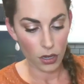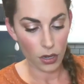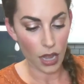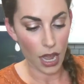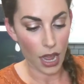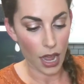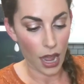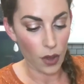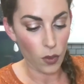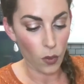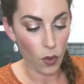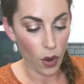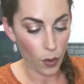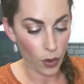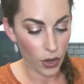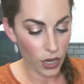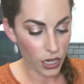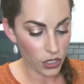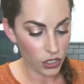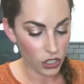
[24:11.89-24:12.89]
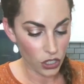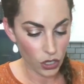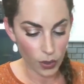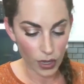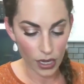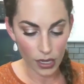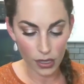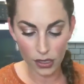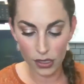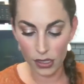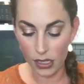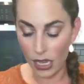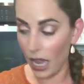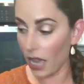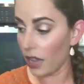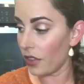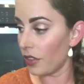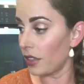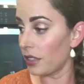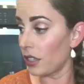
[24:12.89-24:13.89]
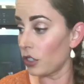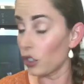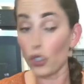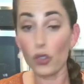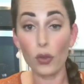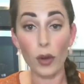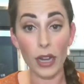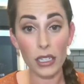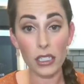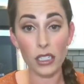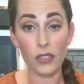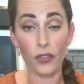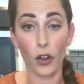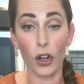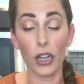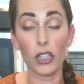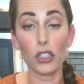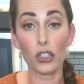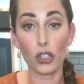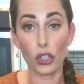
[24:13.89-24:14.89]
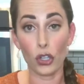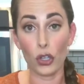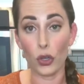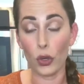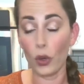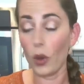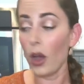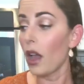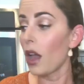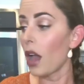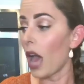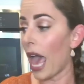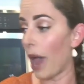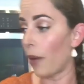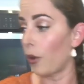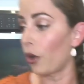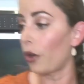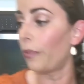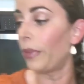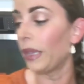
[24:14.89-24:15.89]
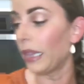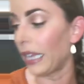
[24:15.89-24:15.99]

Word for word: Okay, and what we're gonna do is take this and transfer it to our